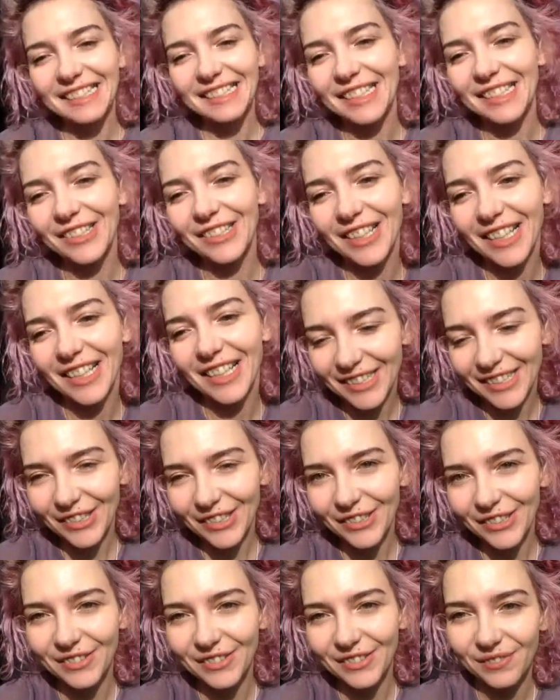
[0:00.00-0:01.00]
see you guys
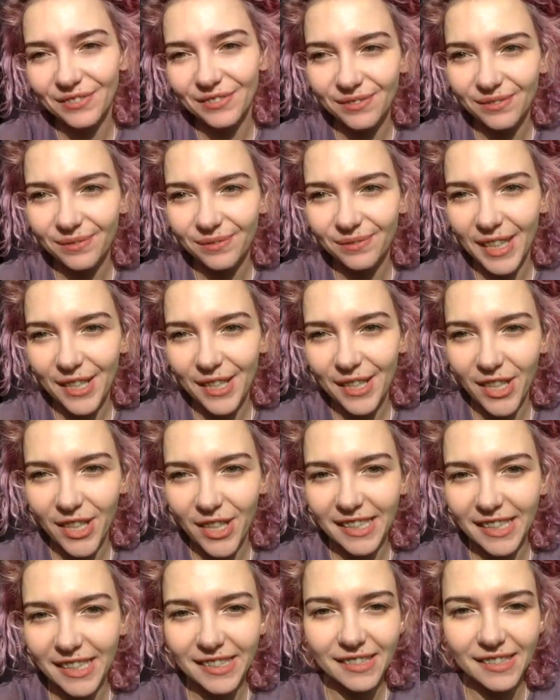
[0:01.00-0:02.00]
soon. Bye
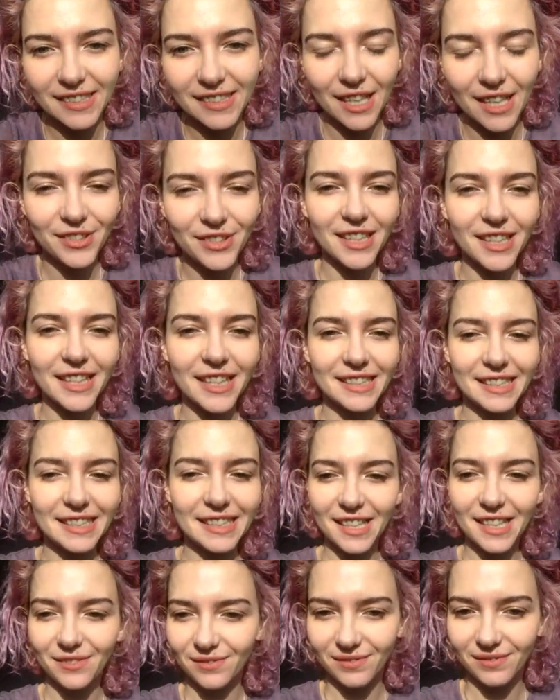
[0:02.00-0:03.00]
bye. Have a nice
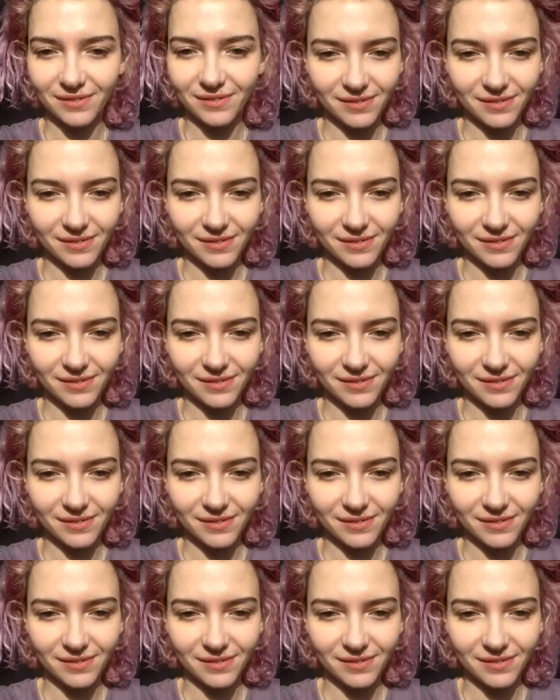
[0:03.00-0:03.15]
day.